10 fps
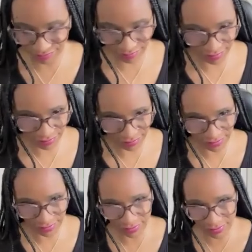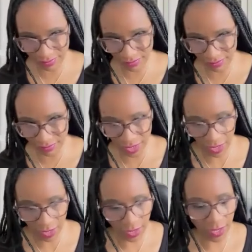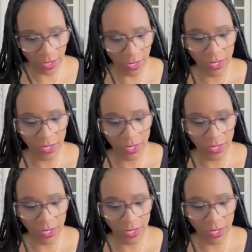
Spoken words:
Nobody speaks.